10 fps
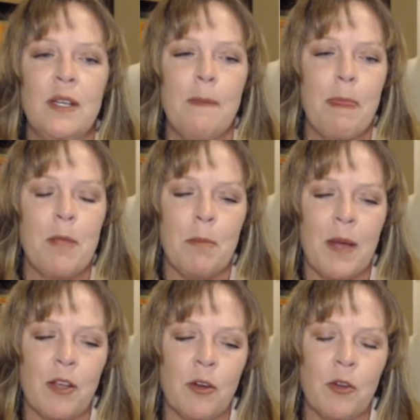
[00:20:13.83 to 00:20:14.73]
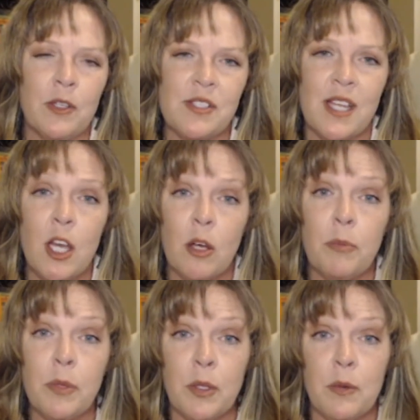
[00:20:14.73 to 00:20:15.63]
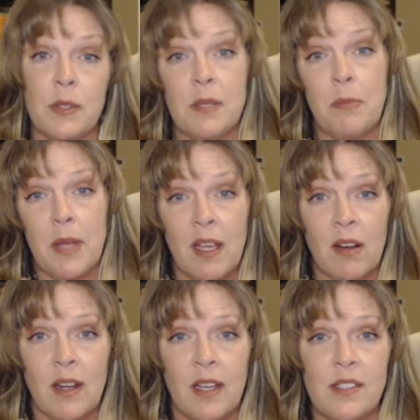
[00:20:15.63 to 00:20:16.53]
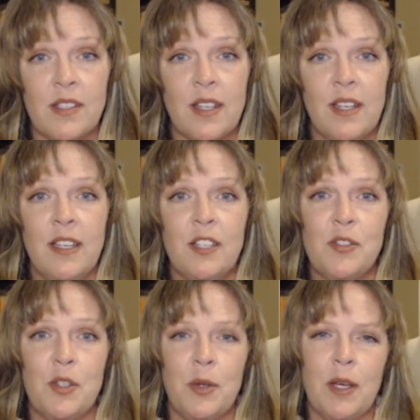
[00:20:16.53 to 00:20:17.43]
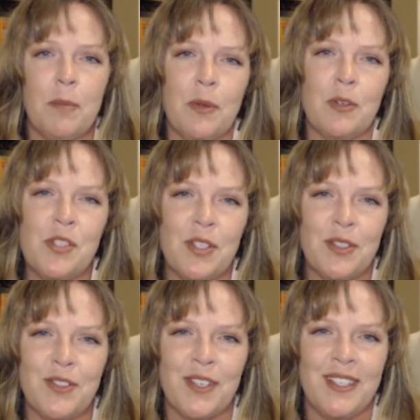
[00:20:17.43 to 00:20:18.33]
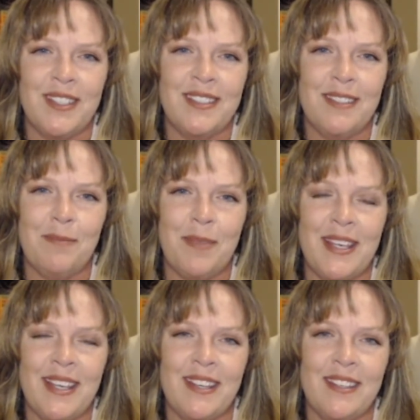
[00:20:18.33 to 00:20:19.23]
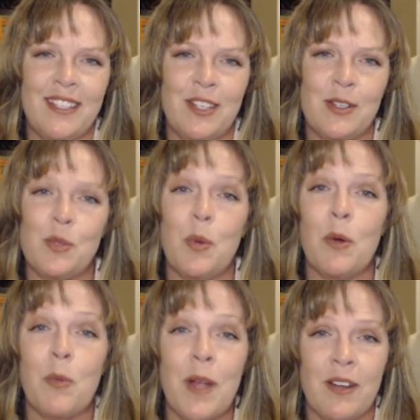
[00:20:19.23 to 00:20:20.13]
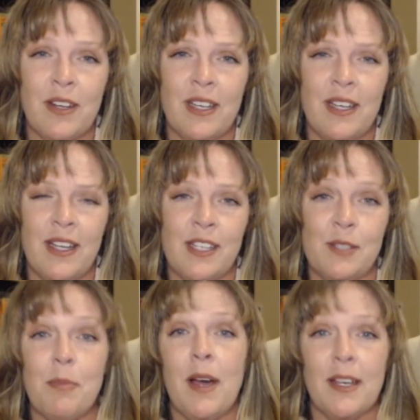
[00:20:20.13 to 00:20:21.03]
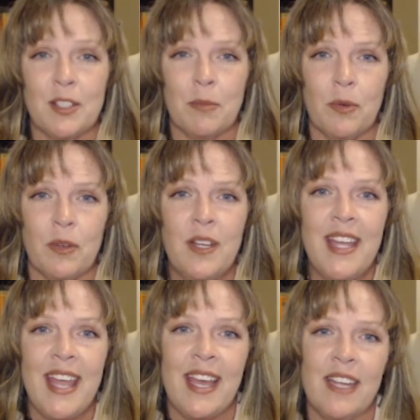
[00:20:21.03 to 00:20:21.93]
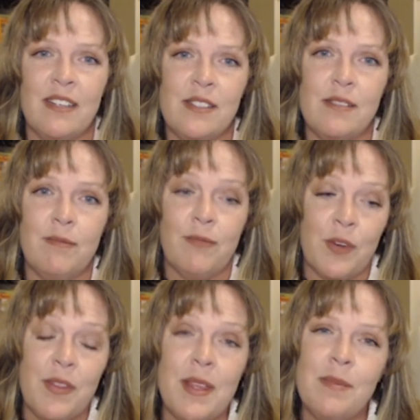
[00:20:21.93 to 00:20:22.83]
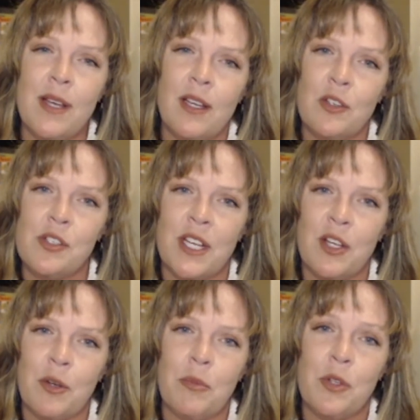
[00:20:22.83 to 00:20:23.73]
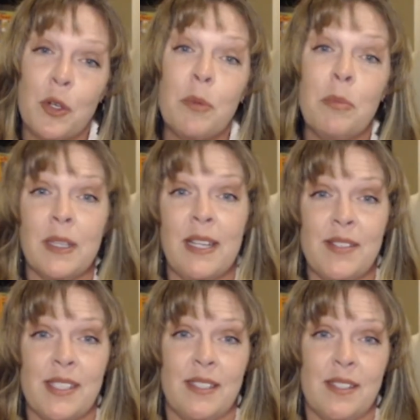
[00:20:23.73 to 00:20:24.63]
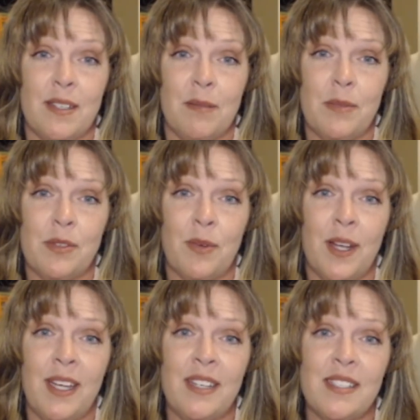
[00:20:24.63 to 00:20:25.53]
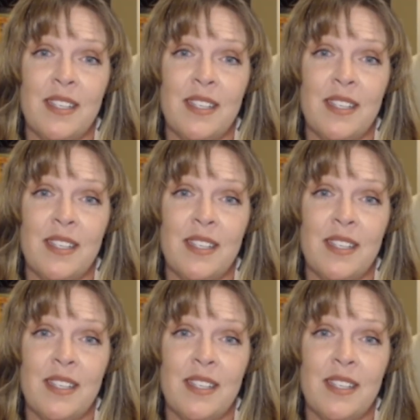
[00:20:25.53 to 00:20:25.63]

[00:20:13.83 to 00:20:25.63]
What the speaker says: you know, my goal is to help you as a parent to help your children be, you know, as well-rounded as possible, and for them to understand your belief systems, right?